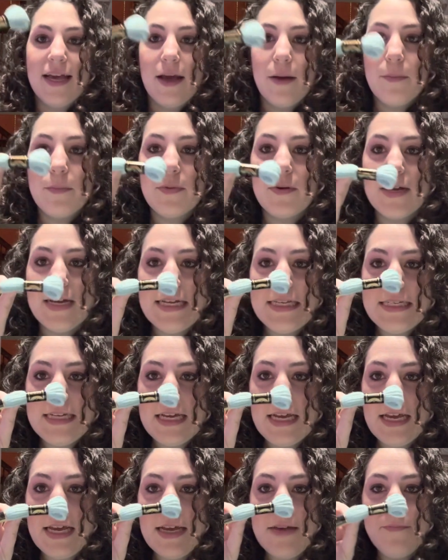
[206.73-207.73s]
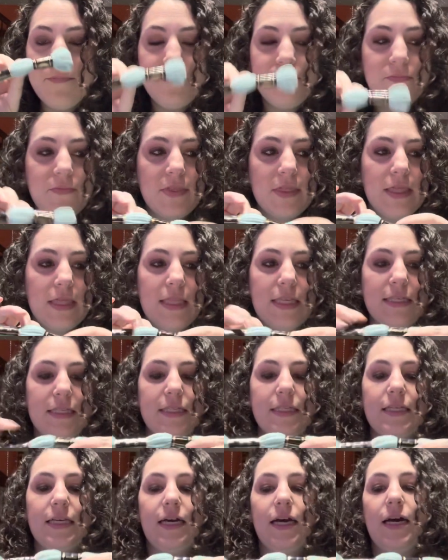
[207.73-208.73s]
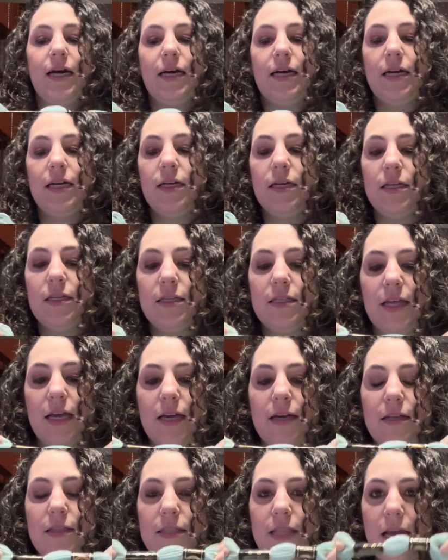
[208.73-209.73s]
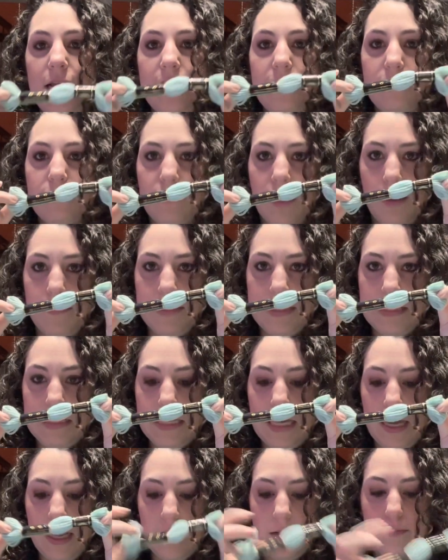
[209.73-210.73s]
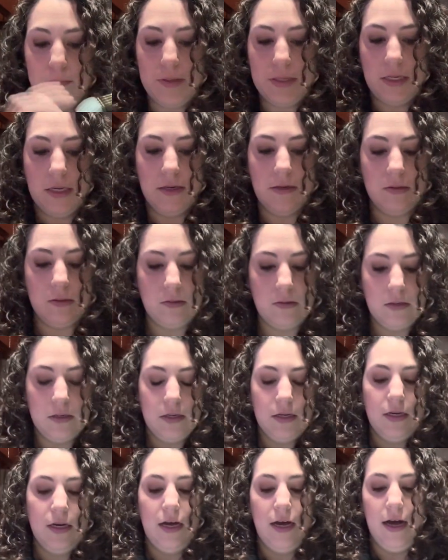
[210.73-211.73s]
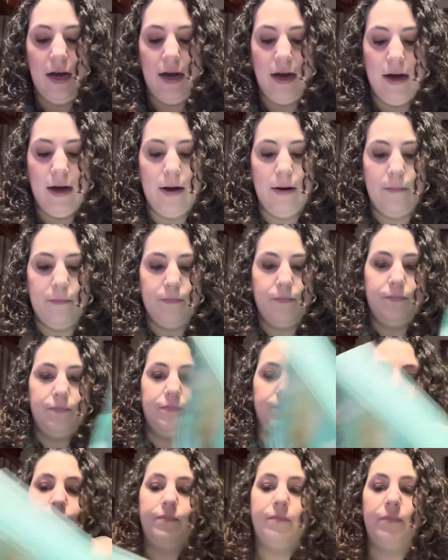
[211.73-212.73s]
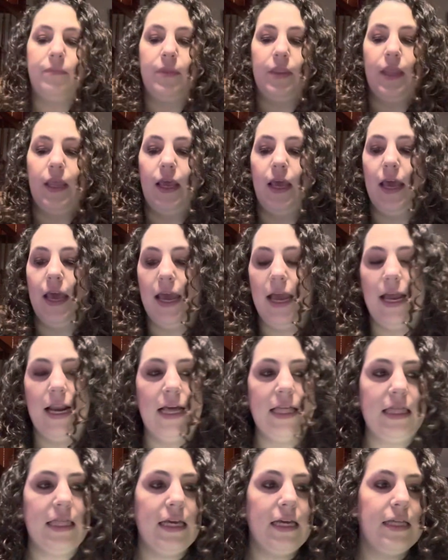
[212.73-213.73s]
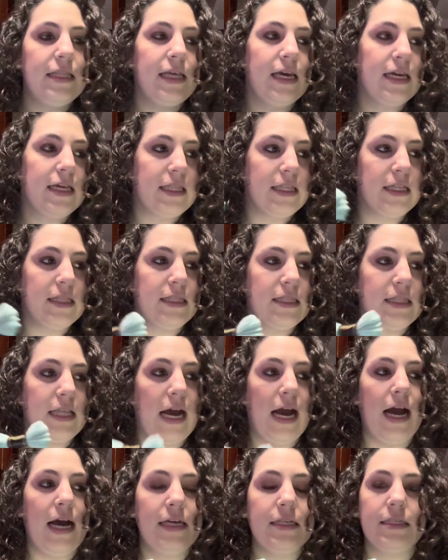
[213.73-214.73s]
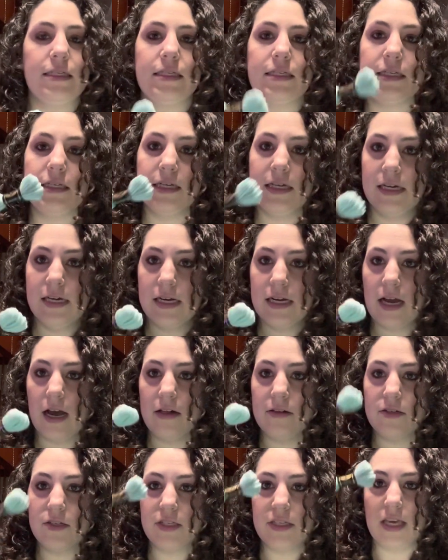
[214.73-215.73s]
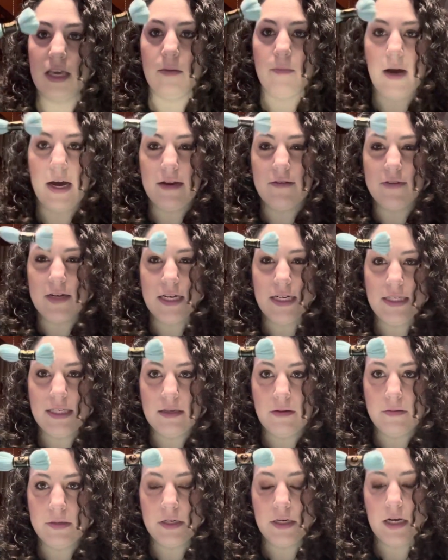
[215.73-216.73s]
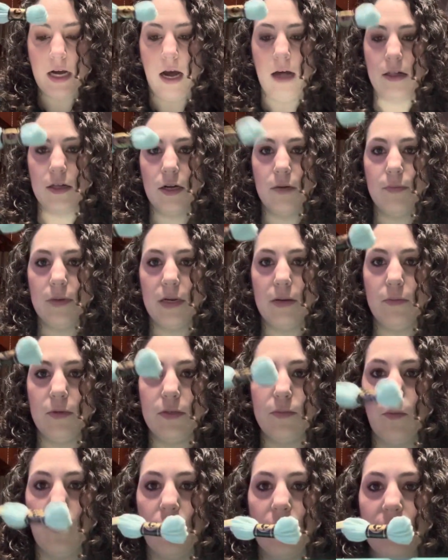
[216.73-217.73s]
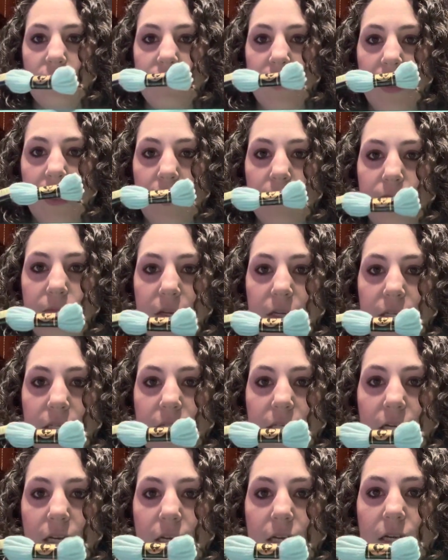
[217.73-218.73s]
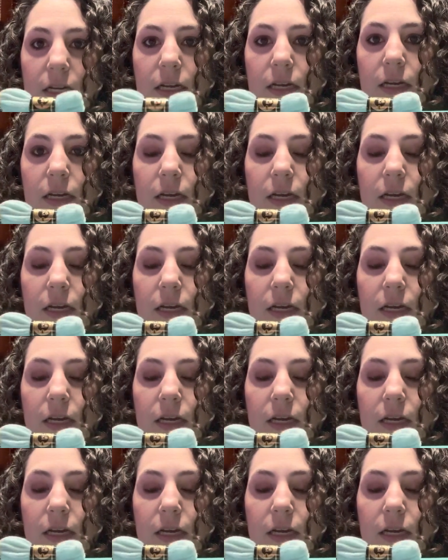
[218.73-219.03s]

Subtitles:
Pretty. This is like a light robin's egg blue. And I think like the last color scheme had a very similar color, but it was more of like a minty